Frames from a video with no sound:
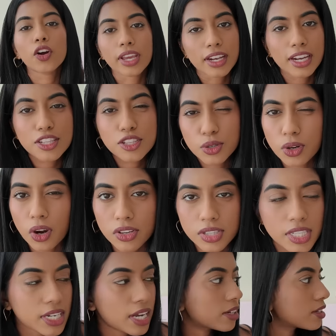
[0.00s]
Okay, let's do
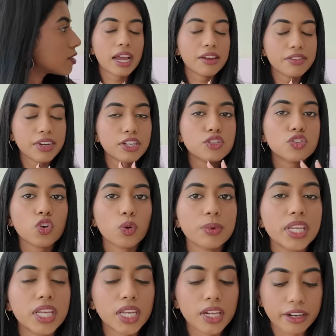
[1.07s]
L'Occitane. I've read so
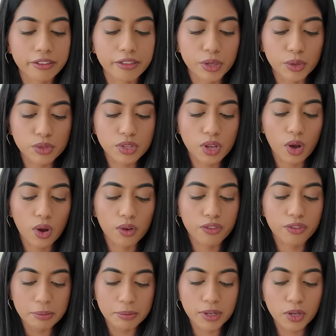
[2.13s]
many reviews of
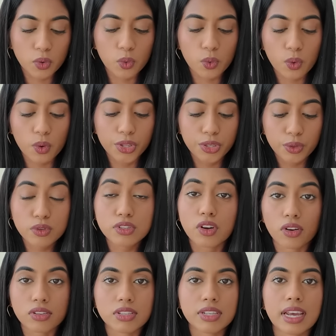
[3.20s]
people who use
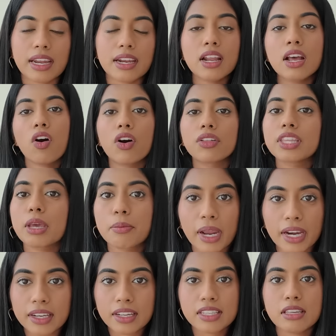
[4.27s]
L'Occitane on their
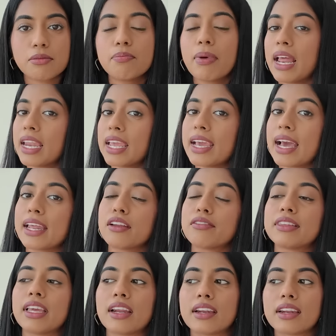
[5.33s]
pregnancy belly and
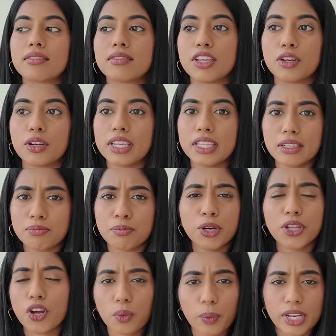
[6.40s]
if they're, you know, either
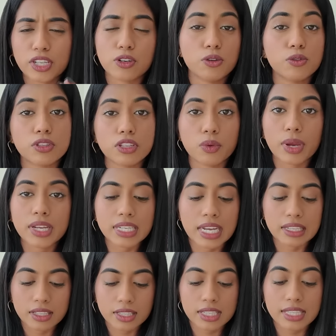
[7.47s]
putting on weight or losing weight,
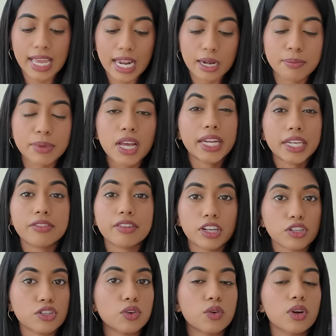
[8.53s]
and this has helped kind of
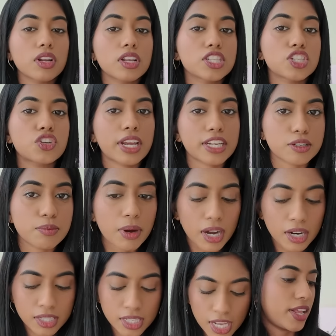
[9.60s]
control stretch
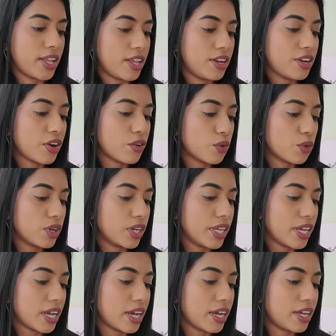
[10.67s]
marks.
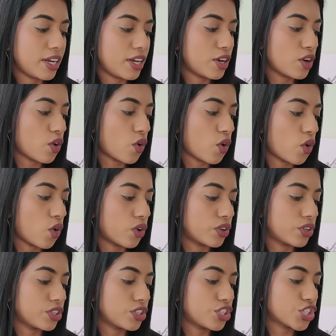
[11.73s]
Neroli and
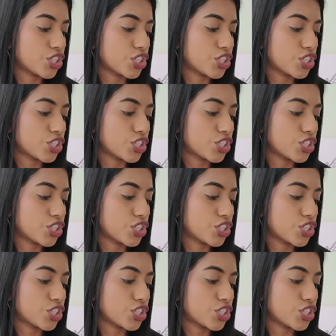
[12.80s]
or...